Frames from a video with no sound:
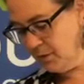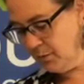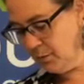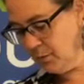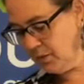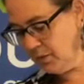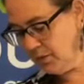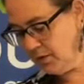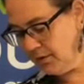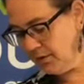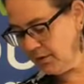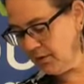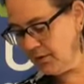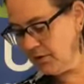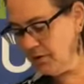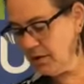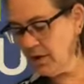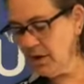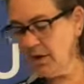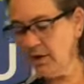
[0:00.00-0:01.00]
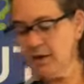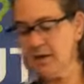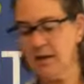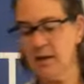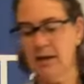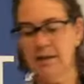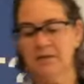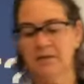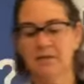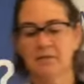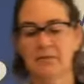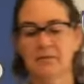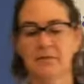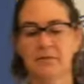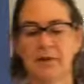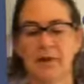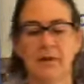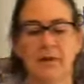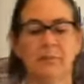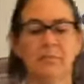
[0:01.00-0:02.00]
What other kinds of
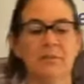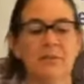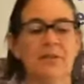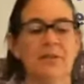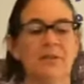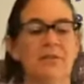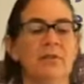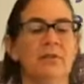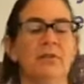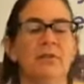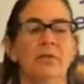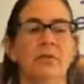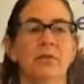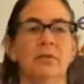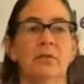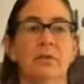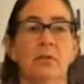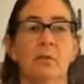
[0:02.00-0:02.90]
material?